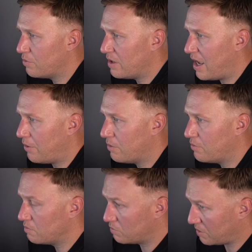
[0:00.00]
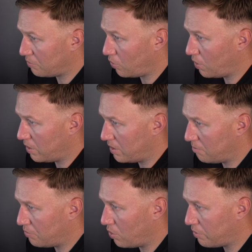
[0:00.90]
Now
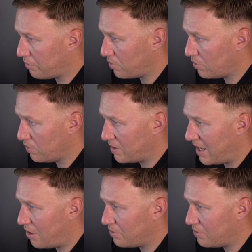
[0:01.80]
support broke through, now